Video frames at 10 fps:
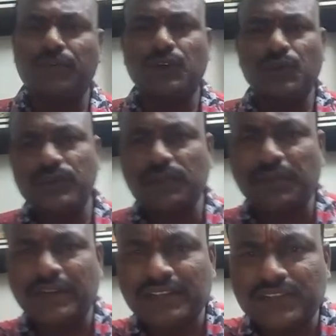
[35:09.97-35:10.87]
of the
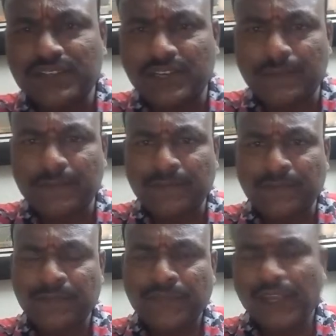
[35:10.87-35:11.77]
tourism industry,
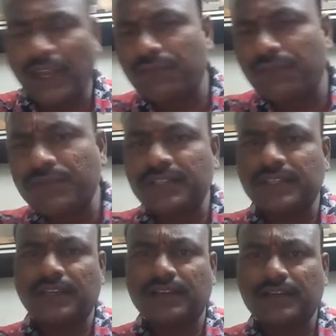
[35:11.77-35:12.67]

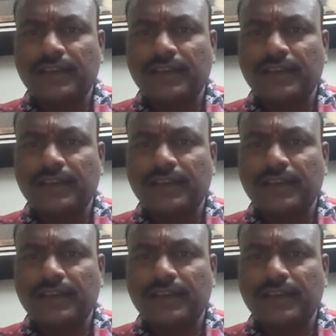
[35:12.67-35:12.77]
everything.